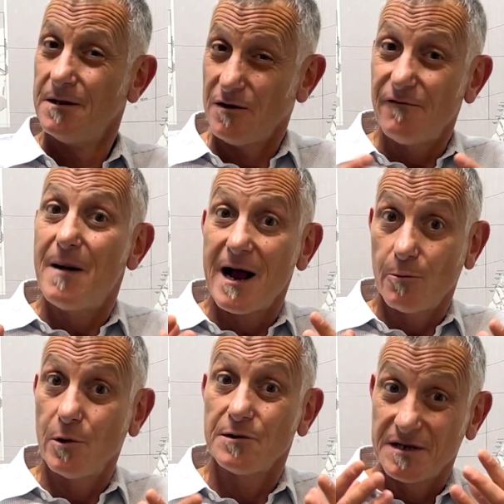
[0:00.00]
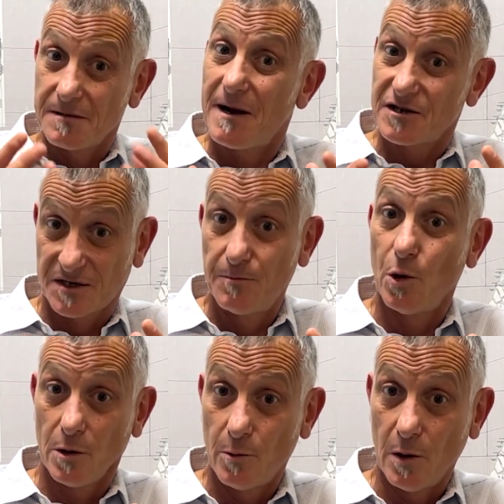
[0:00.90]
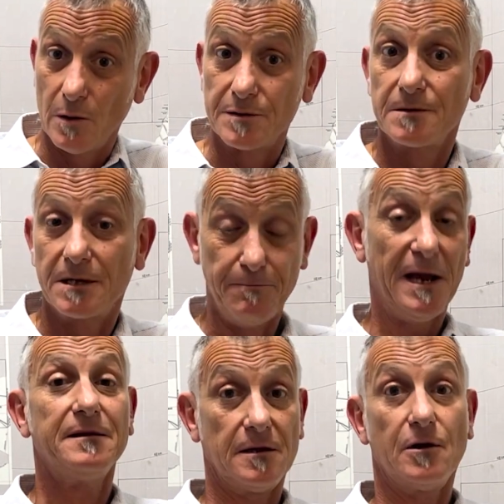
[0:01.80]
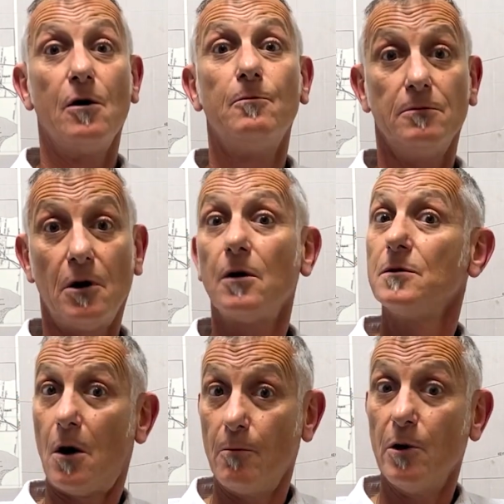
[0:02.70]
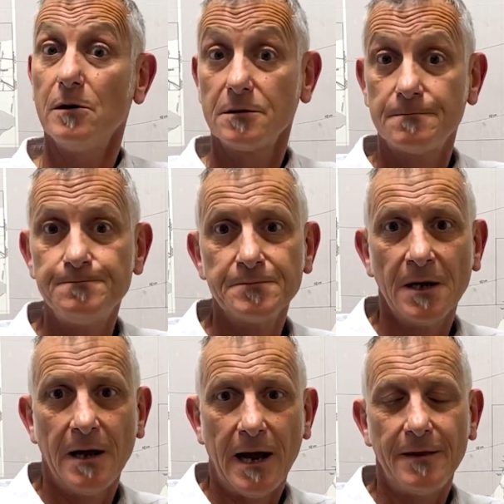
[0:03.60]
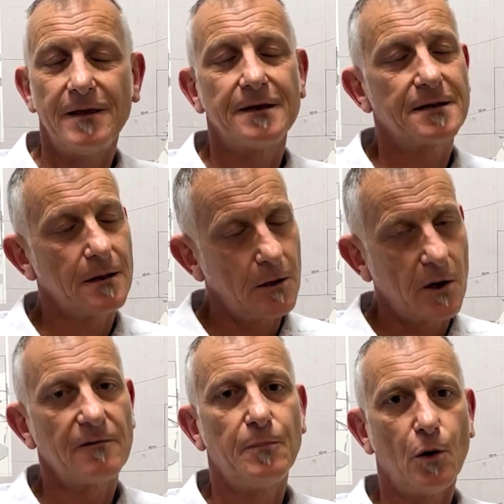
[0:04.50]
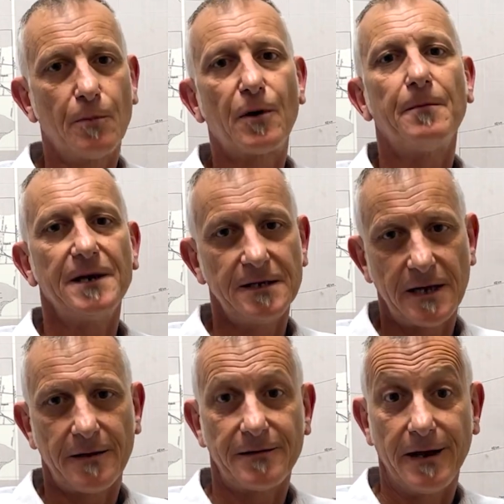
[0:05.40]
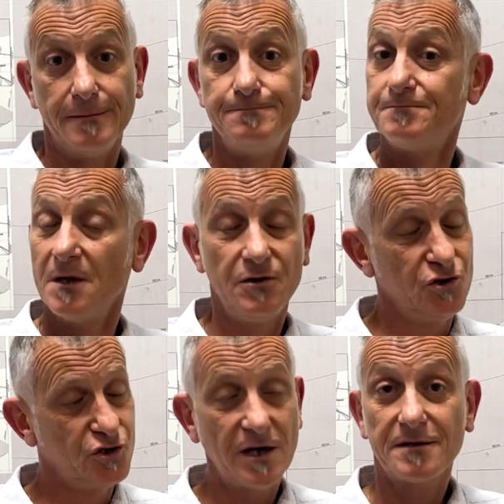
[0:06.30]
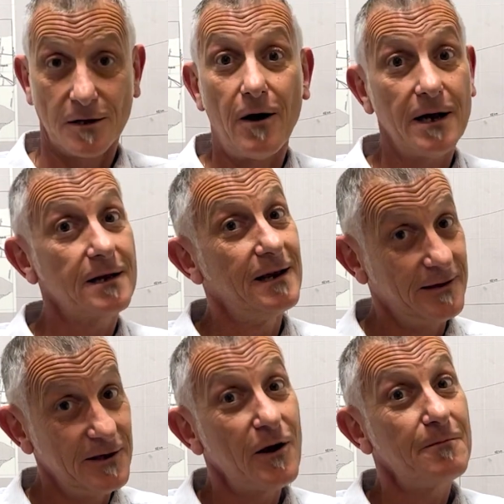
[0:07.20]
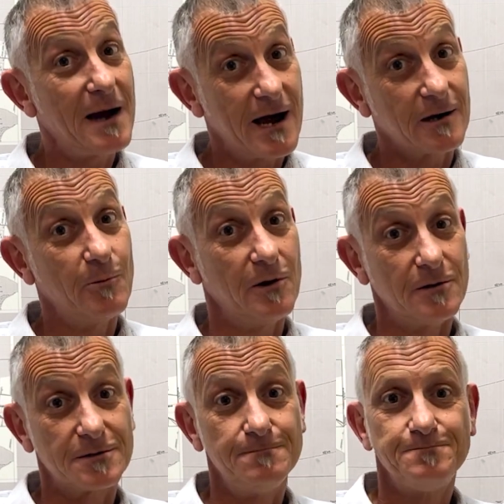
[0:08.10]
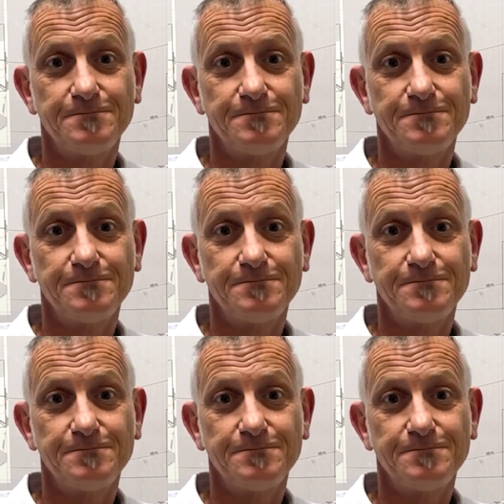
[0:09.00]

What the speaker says: The off-market world is a much smaller world compared to the online world, and there's a lot of poor properties out there, just like in the on-market world.